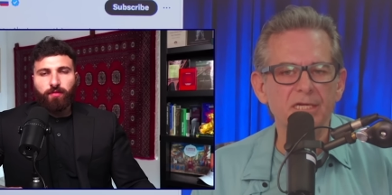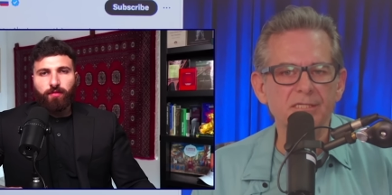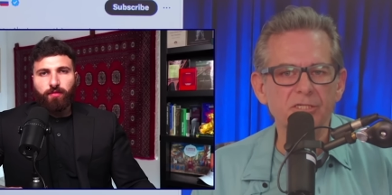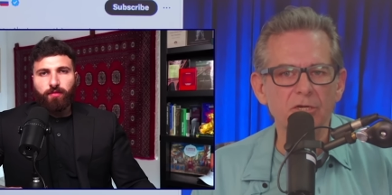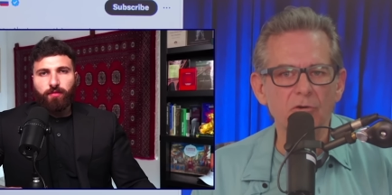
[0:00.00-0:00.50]

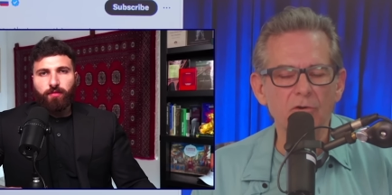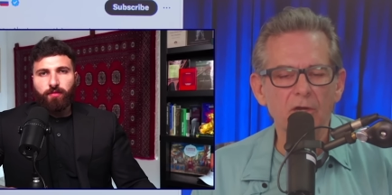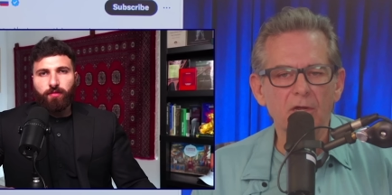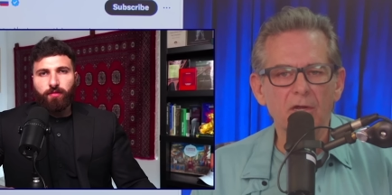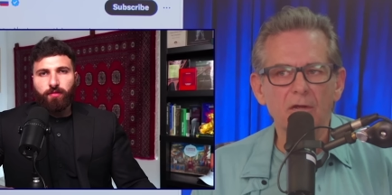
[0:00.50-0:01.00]
Speaker 1: consider
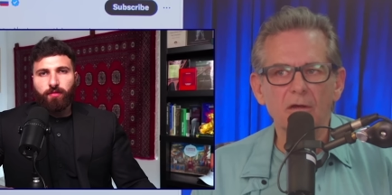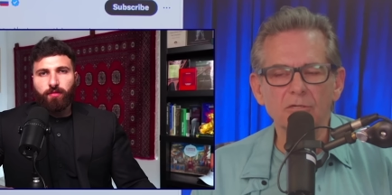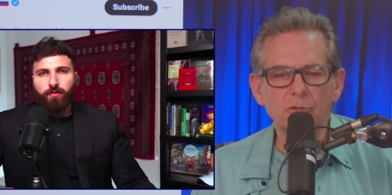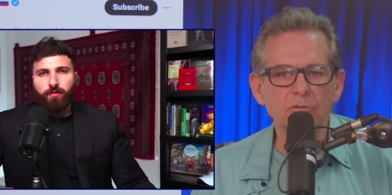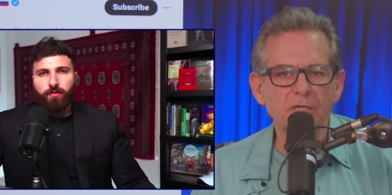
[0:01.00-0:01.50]
a
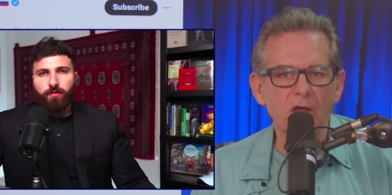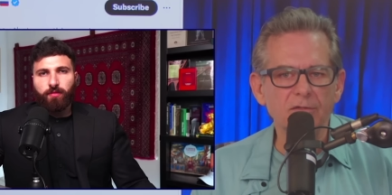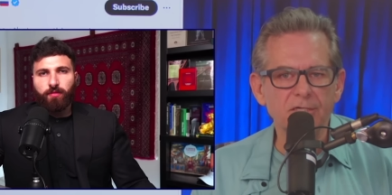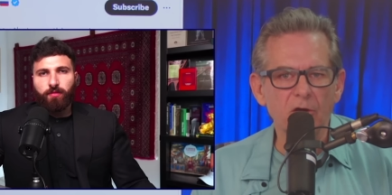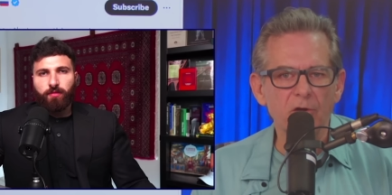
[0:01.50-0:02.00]

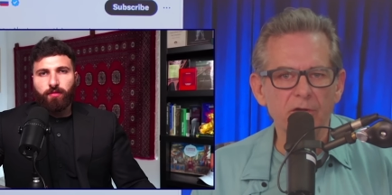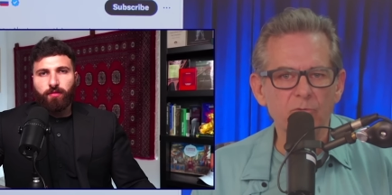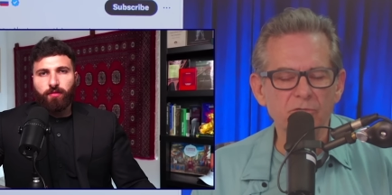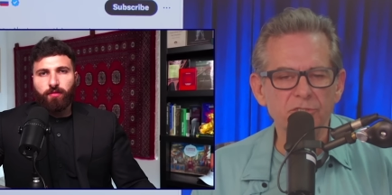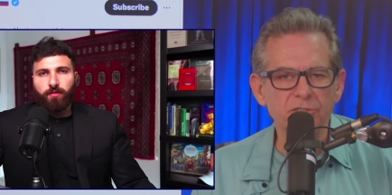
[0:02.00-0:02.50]
totalitarian
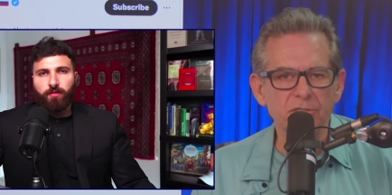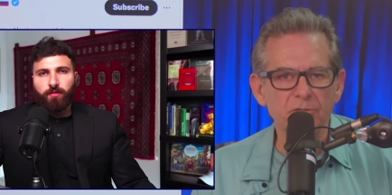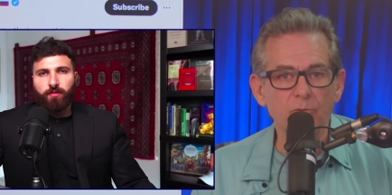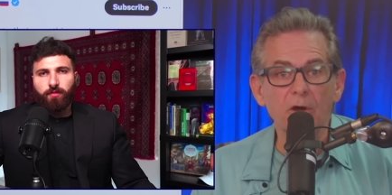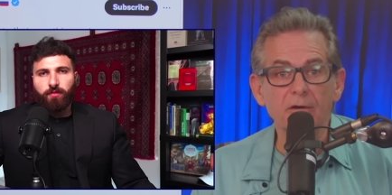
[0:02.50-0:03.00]
regime,
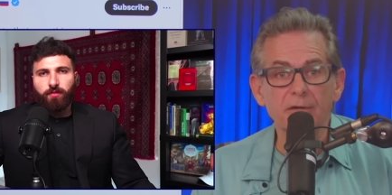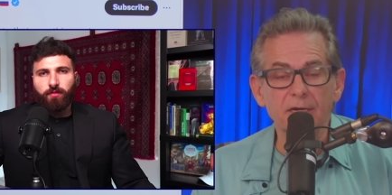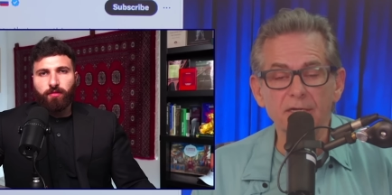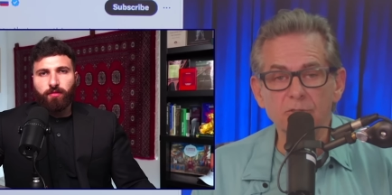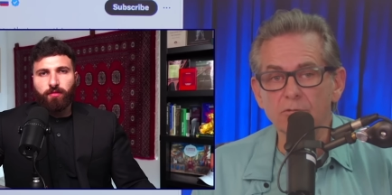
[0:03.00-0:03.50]
run
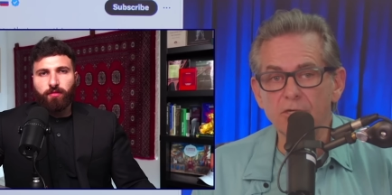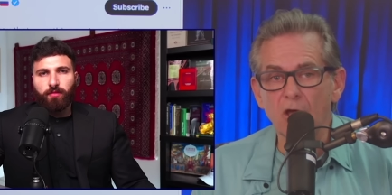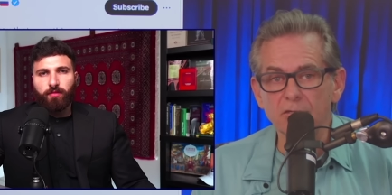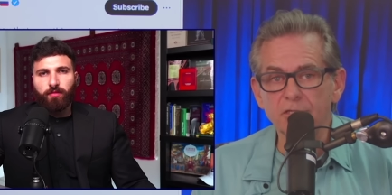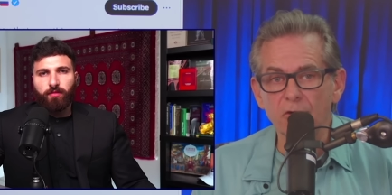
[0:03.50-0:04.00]
in a
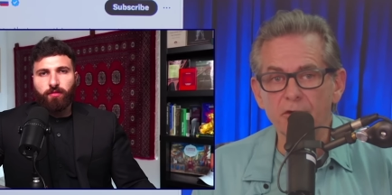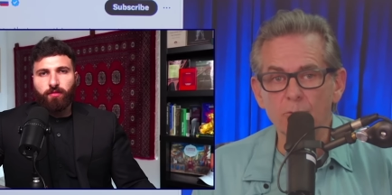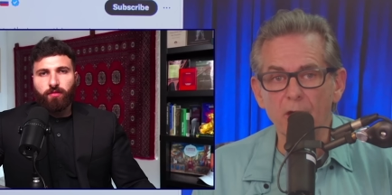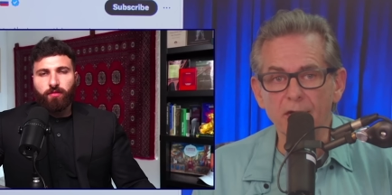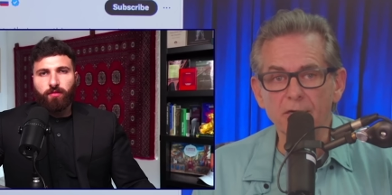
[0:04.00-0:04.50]
totalitarian
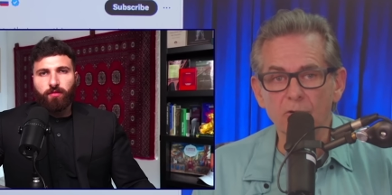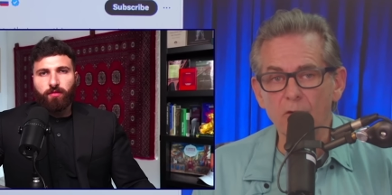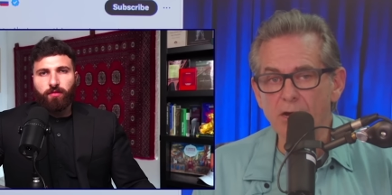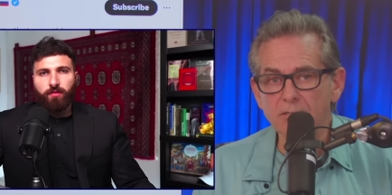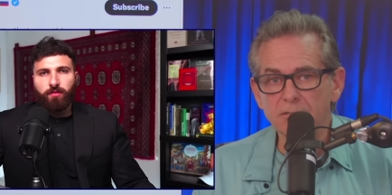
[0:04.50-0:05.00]
way,
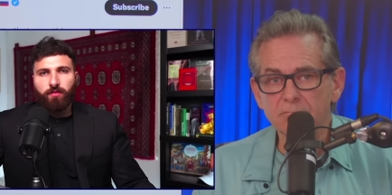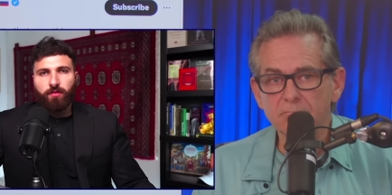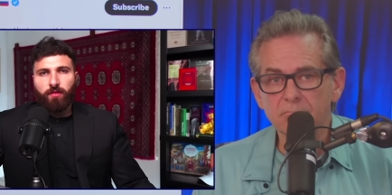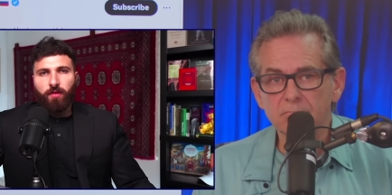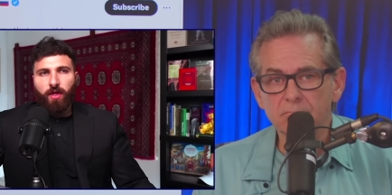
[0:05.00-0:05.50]
correct?
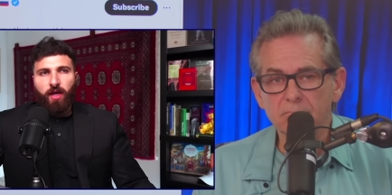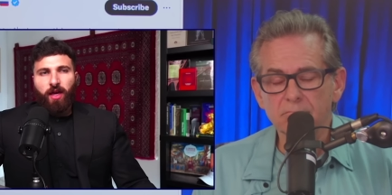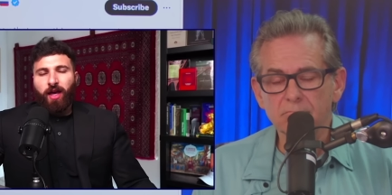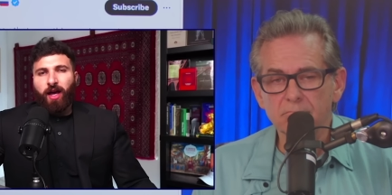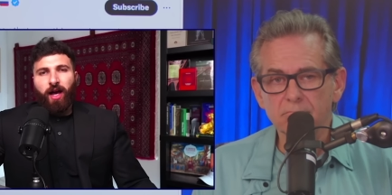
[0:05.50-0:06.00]

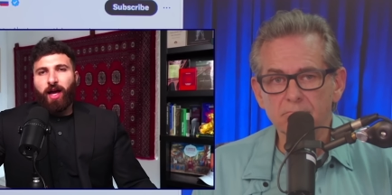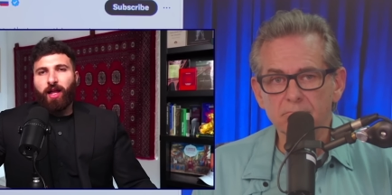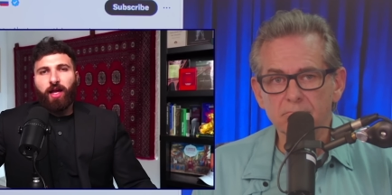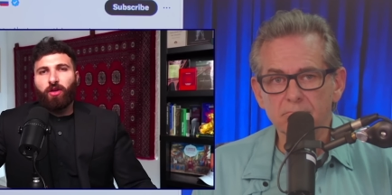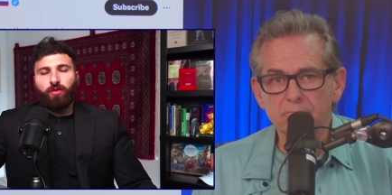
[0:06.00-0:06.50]
Speaker 2: I,
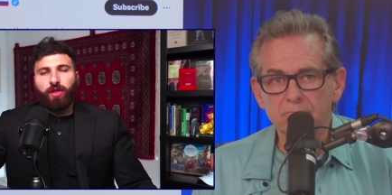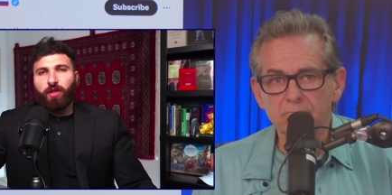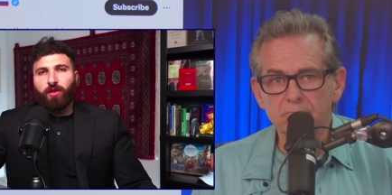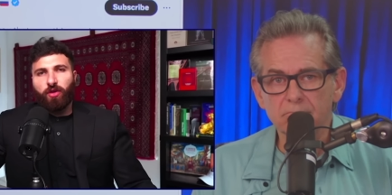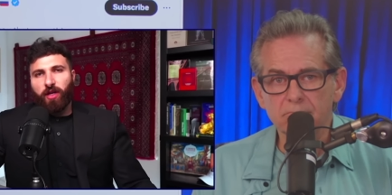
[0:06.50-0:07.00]
I don't think
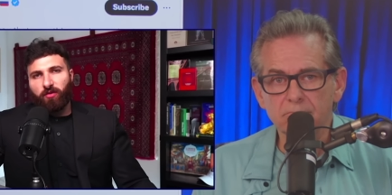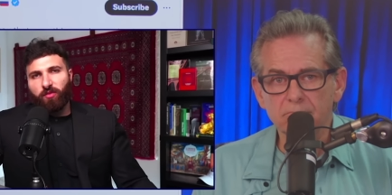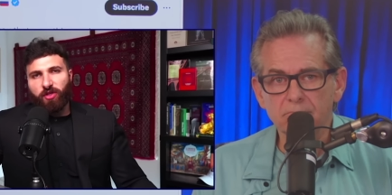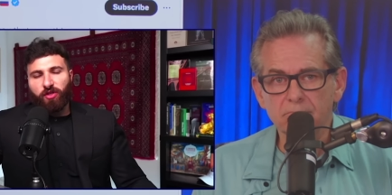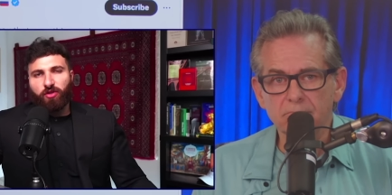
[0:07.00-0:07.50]
there could ever be
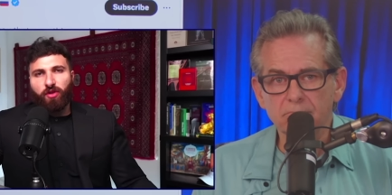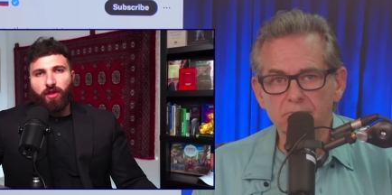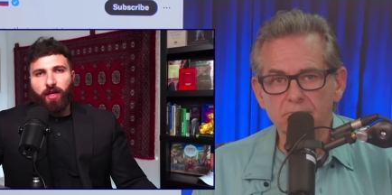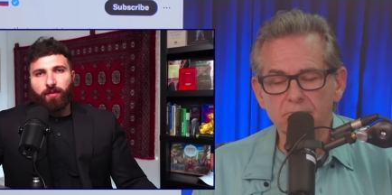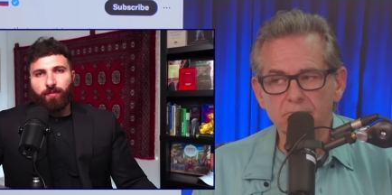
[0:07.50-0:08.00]
such a
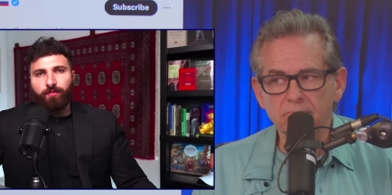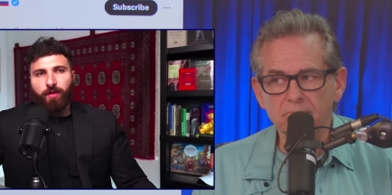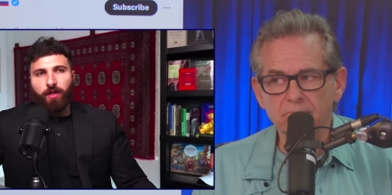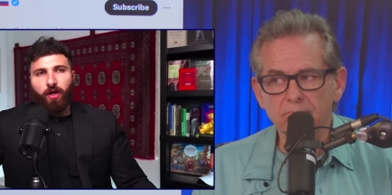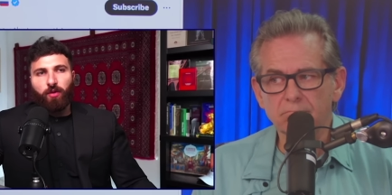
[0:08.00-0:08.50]
thing.
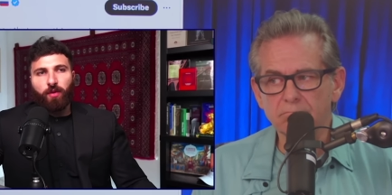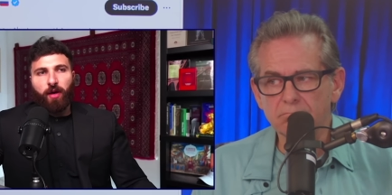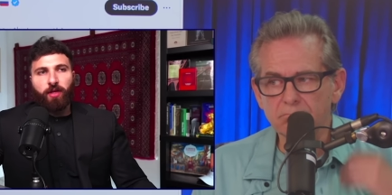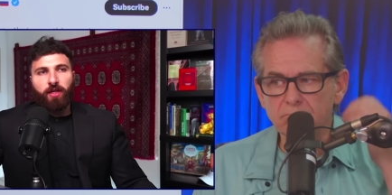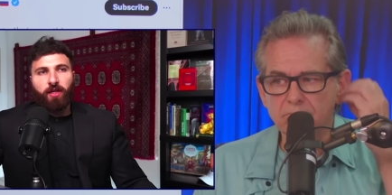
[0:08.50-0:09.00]
You know, I
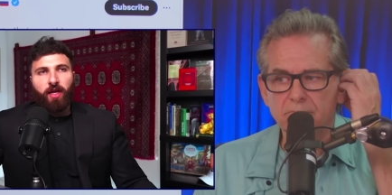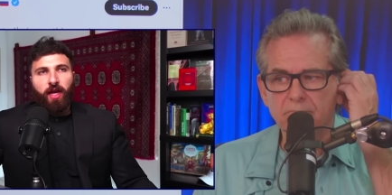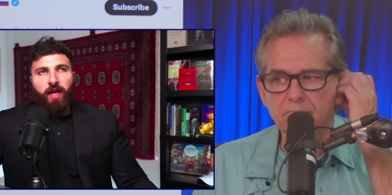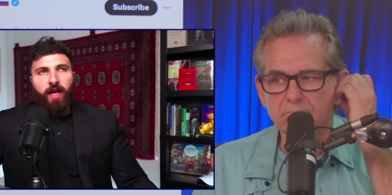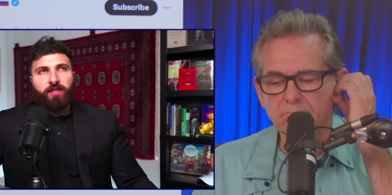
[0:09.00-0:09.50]
mean,
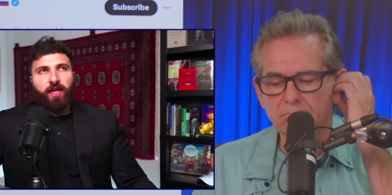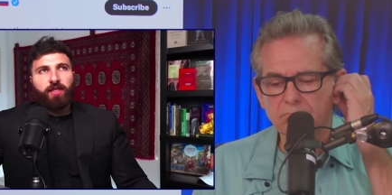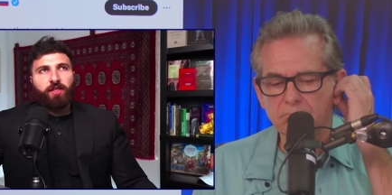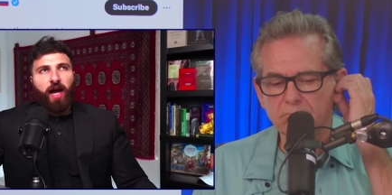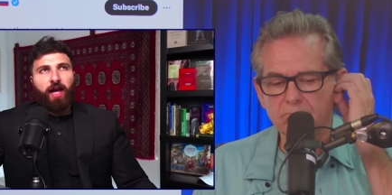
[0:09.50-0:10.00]
it's
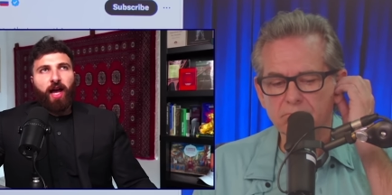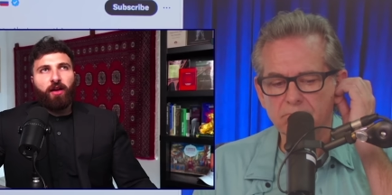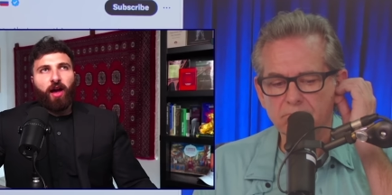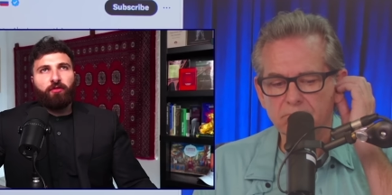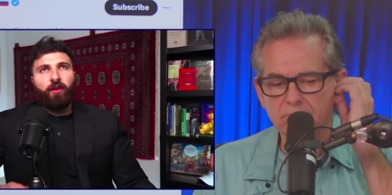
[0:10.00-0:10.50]
it's I,
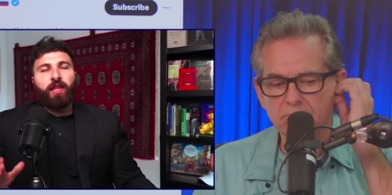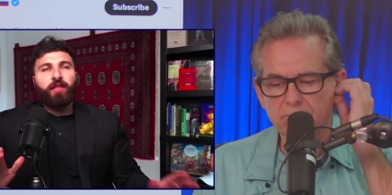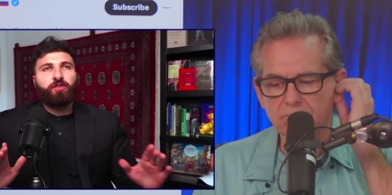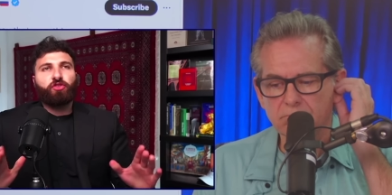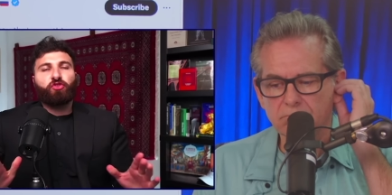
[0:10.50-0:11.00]
I find
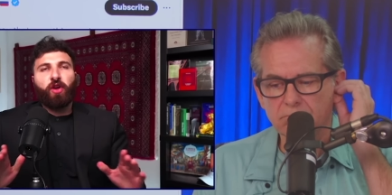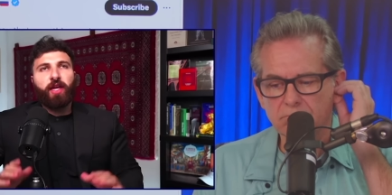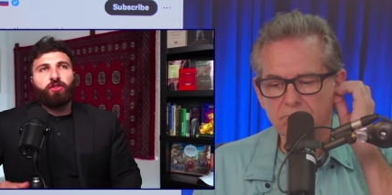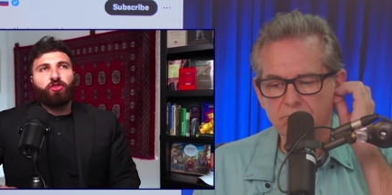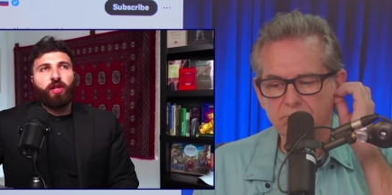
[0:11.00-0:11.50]
this
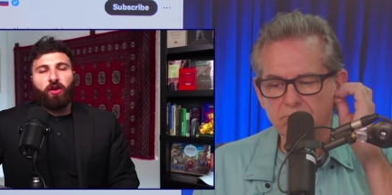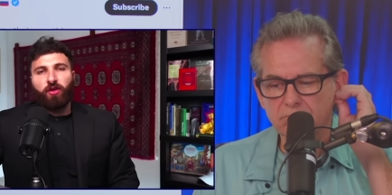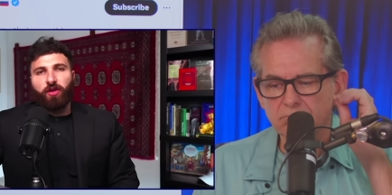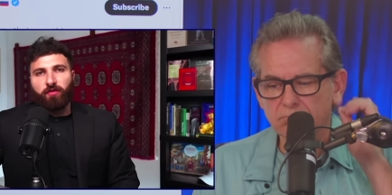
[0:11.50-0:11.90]
strange narrative